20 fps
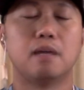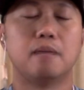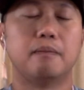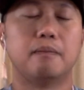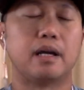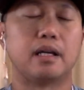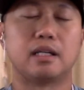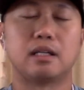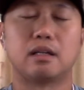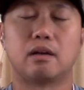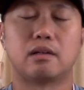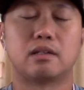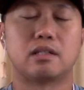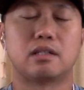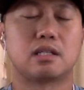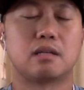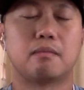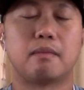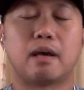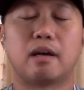But it's
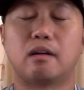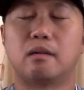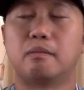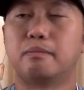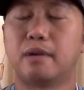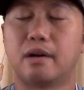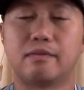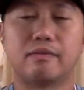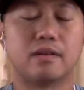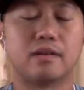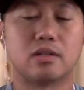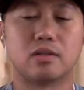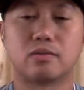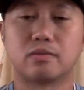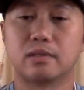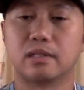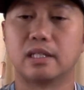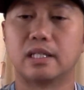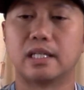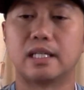just a matter of preference,
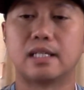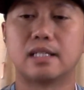really.